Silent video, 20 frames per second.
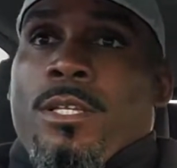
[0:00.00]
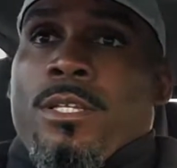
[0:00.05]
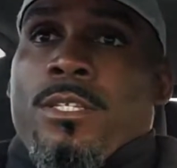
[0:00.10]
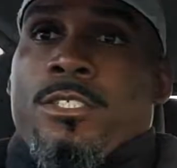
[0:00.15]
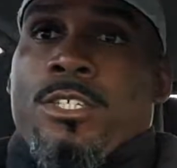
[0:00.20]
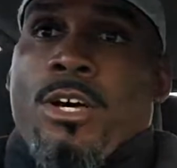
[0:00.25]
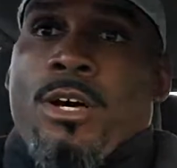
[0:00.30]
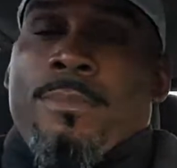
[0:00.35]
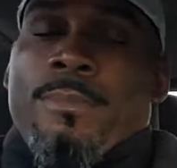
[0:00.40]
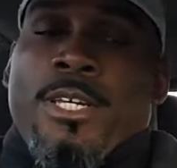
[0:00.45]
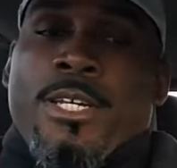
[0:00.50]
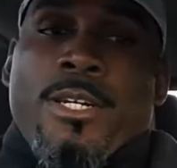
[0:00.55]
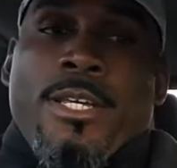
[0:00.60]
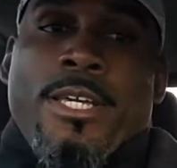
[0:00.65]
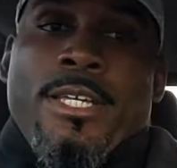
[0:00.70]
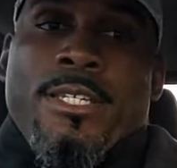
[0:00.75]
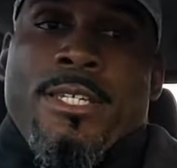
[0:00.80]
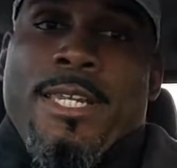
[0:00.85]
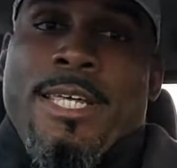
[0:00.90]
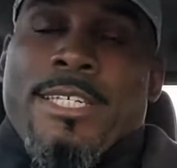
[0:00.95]
So I'm near the
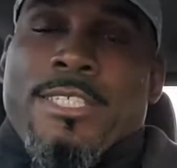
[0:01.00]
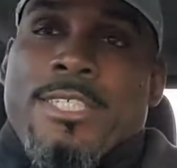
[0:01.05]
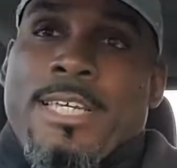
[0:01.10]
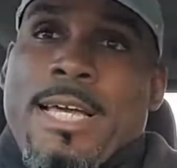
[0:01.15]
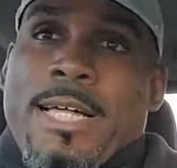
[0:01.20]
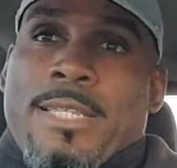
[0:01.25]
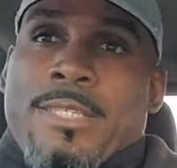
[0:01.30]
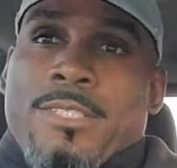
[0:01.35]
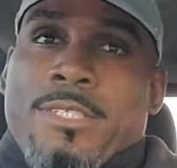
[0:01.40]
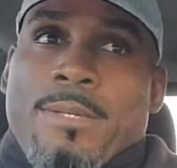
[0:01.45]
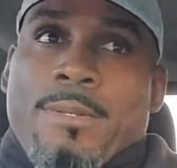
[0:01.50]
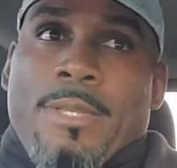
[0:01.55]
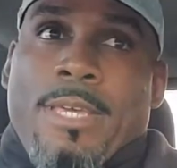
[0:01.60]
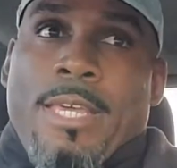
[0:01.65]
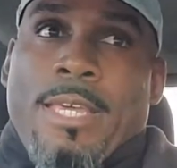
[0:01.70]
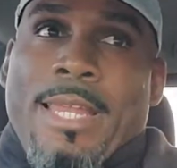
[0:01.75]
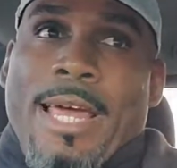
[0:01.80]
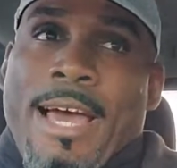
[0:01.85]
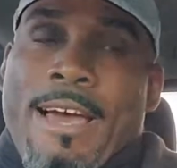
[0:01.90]
end of that challenge, and